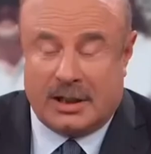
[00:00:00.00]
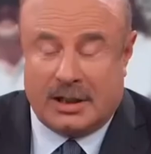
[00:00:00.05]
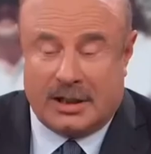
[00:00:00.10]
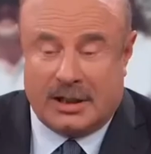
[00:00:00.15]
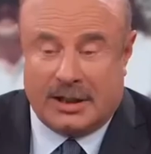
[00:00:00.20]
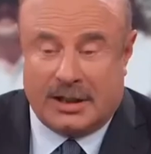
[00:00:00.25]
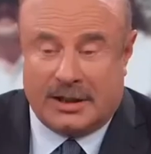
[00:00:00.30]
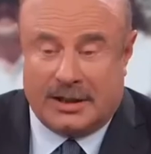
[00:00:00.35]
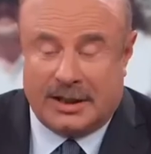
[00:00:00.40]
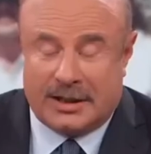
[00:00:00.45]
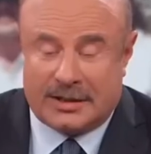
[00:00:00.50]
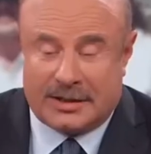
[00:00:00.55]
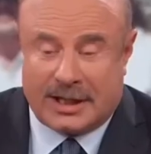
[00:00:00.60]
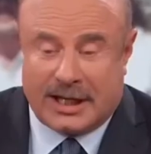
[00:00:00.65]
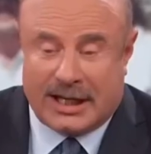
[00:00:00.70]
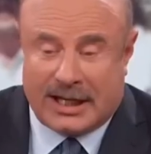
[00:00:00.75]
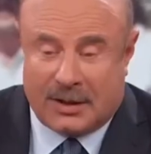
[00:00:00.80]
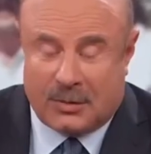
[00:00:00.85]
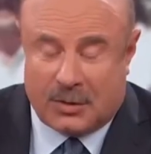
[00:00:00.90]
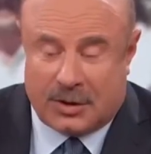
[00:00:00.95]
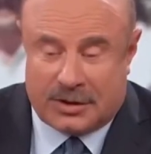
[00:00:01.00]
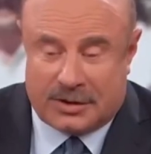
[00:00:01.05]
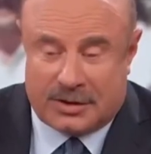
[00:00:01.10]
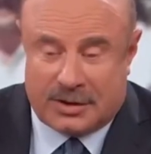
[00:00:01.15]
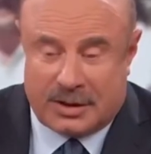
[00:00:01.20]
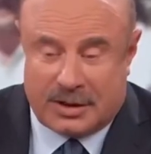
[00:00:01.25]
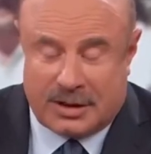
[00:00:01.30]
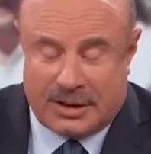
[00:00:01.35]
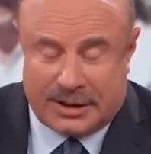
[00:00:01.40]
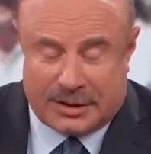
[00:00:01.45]
this guy was
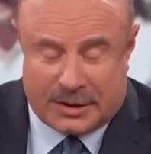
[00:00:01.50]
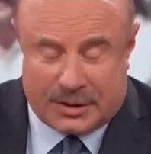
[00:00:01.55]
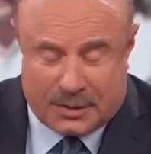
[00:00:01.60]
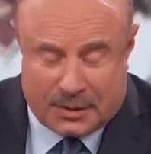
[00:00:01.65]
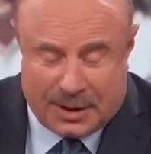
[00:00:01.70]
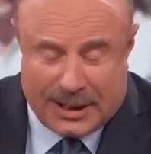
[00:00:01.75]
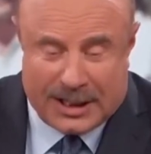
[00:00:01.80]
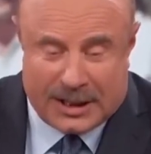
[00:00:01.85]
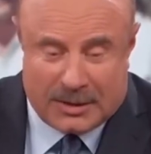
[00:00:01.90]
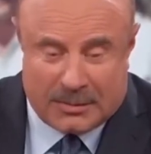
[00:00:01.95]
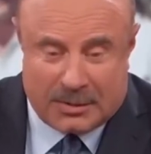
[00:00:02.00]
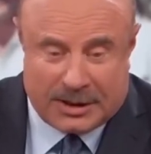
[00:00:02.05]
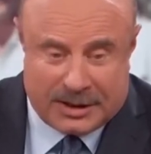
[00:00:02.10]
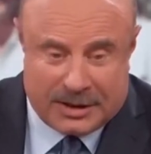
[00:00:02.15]
incredibly